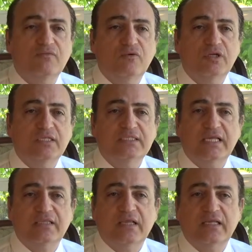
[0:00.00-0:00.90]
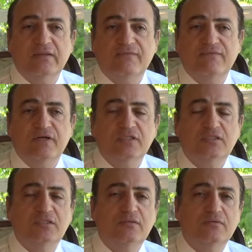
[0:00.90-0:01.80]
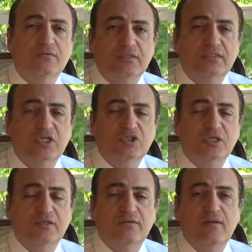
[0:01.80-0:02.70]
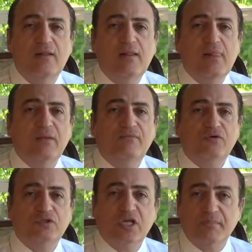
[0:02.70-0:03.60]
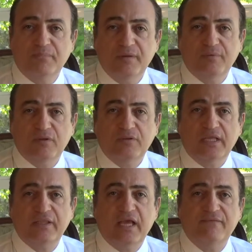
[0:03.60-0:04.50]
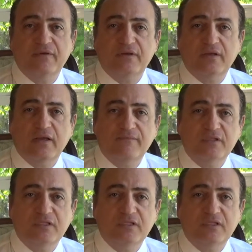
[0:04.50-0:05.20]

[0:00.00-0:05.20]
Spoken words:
for it is that at the first session, for some people that they have a heavy